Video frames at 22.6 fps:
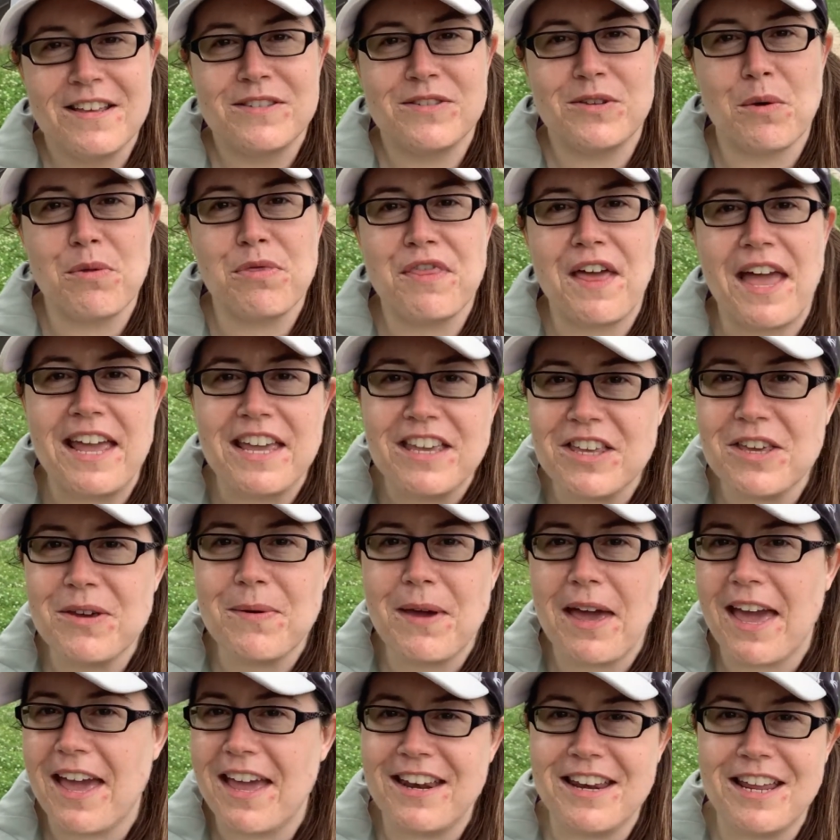So thank you,
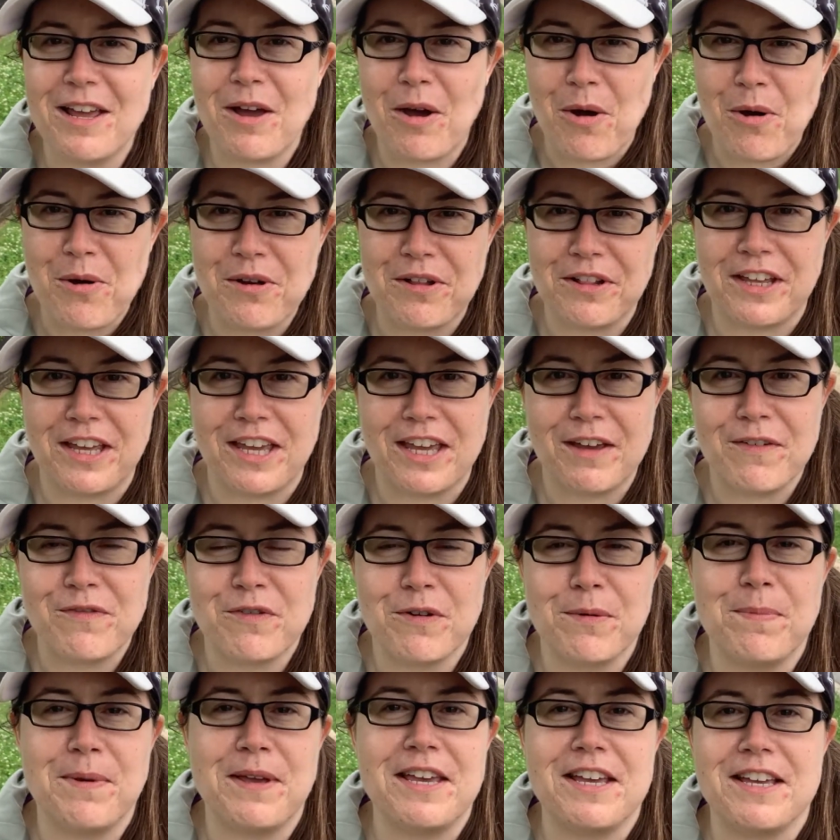Annie Oakley,
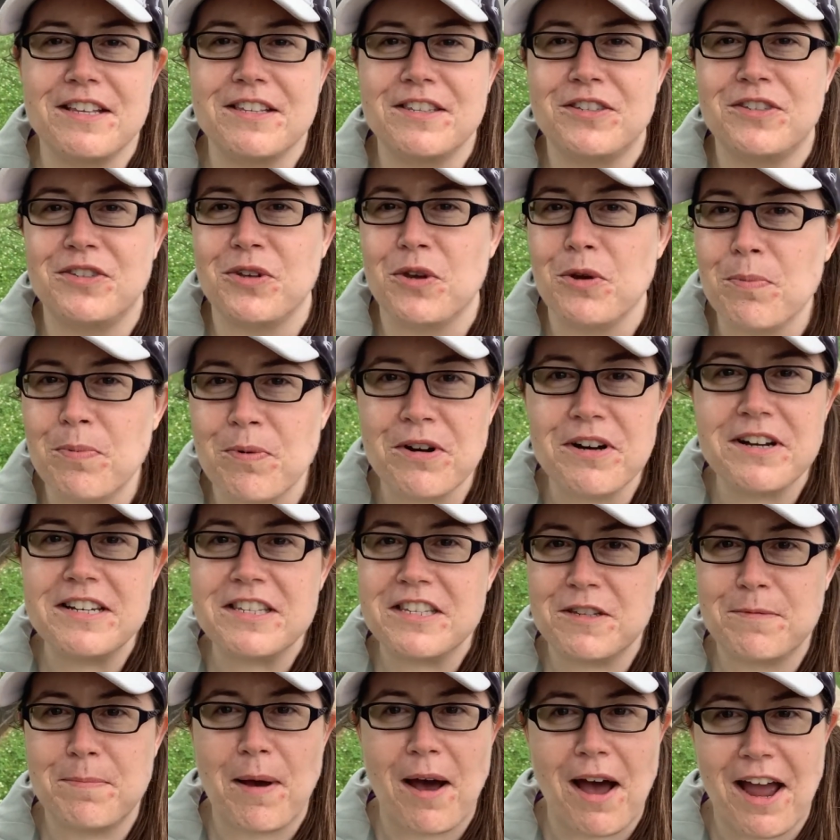for being super
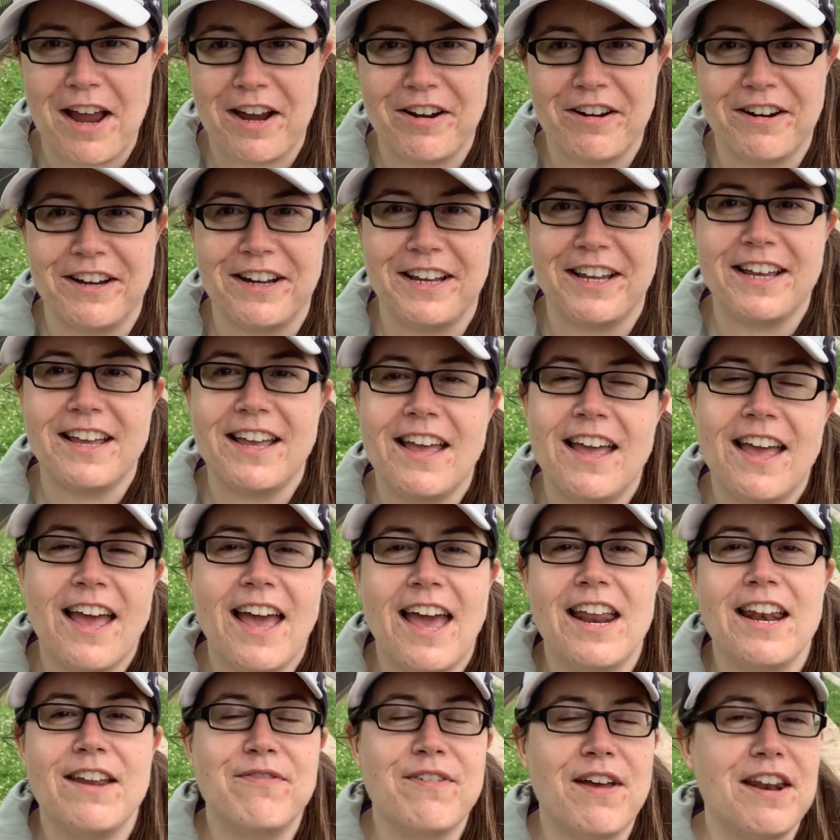inspiring.
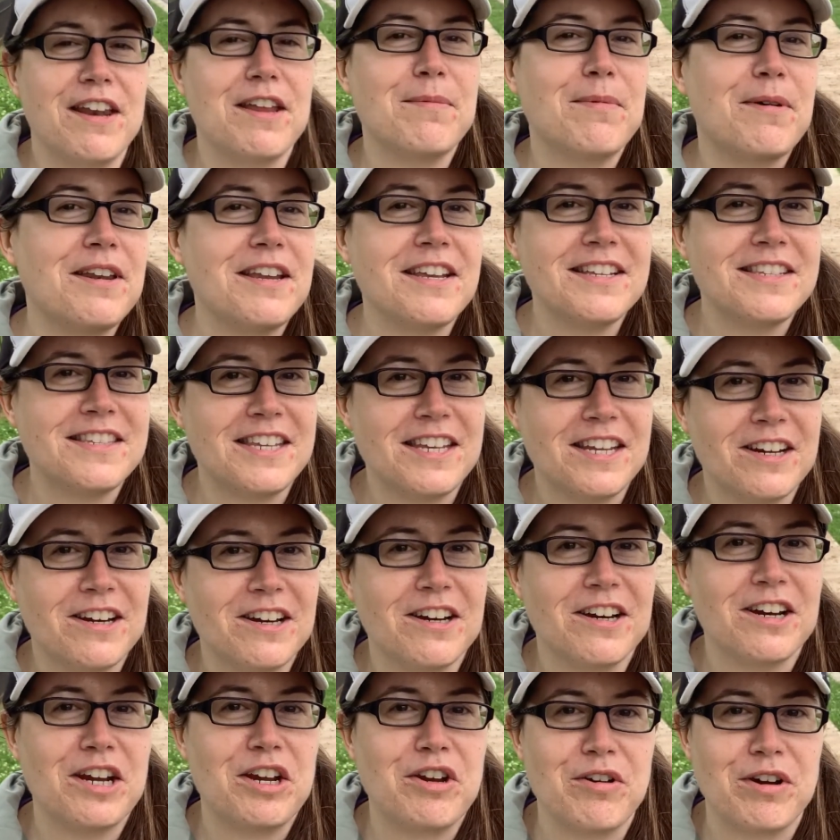And if anybody is
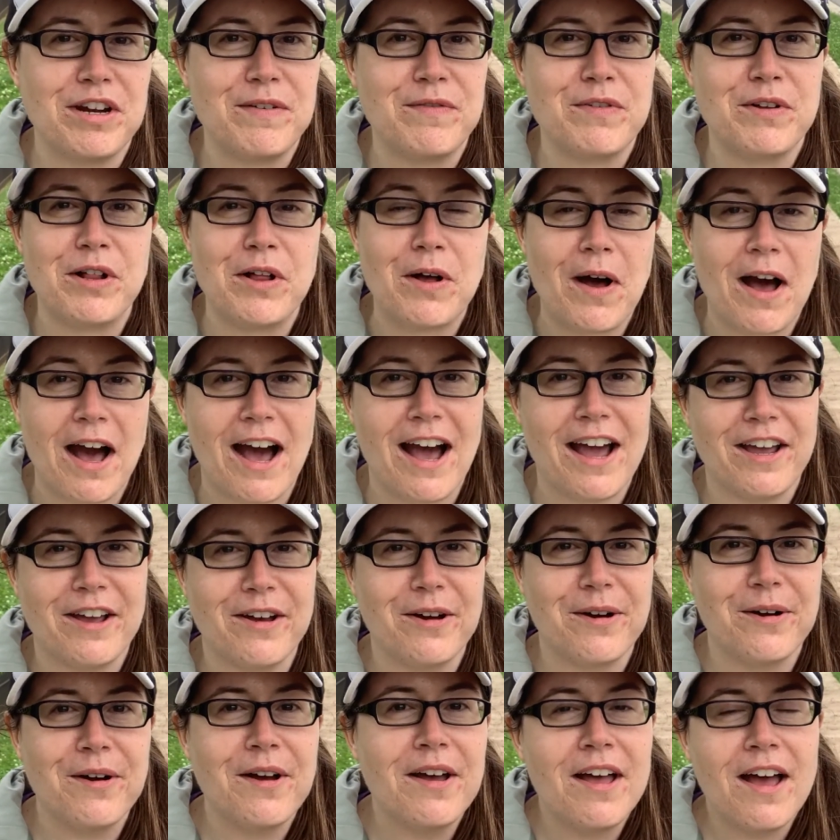here in Greenville,
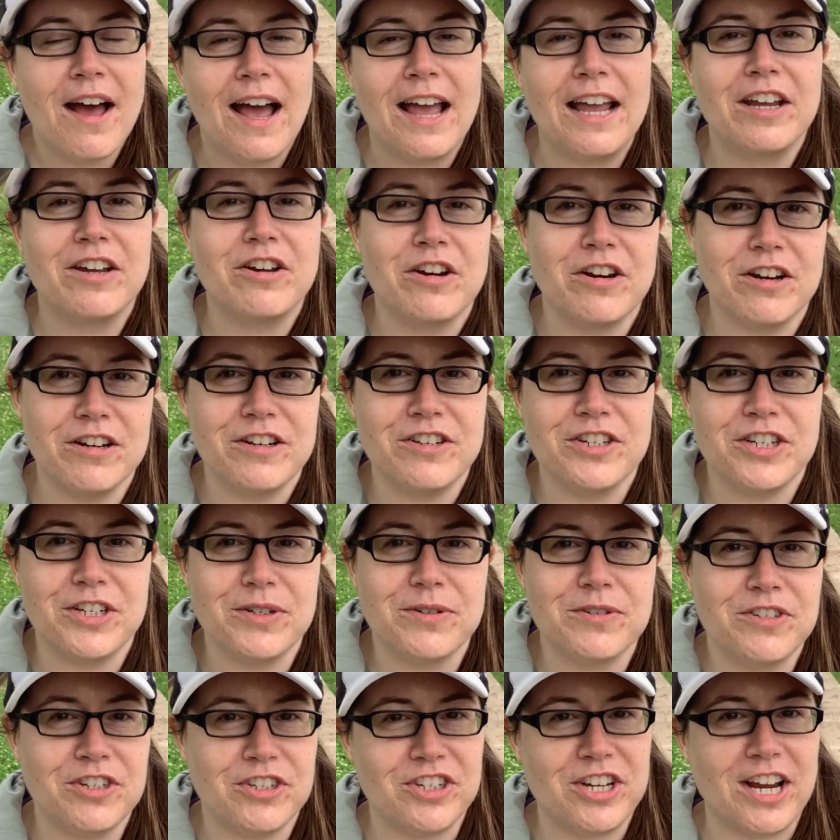Ohio, I encourage
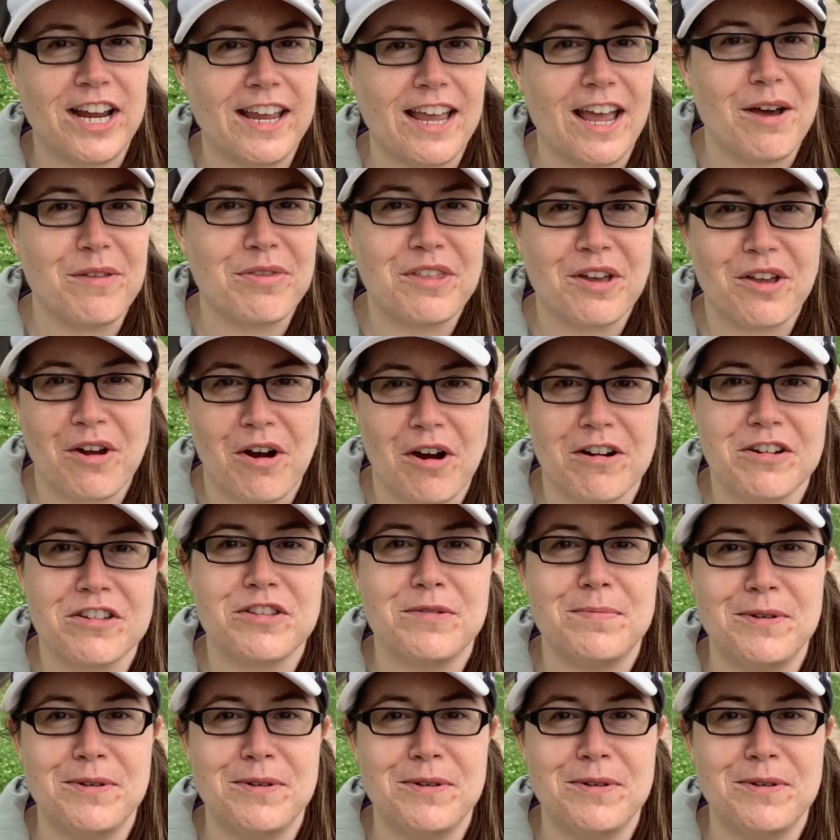you to check out the Garst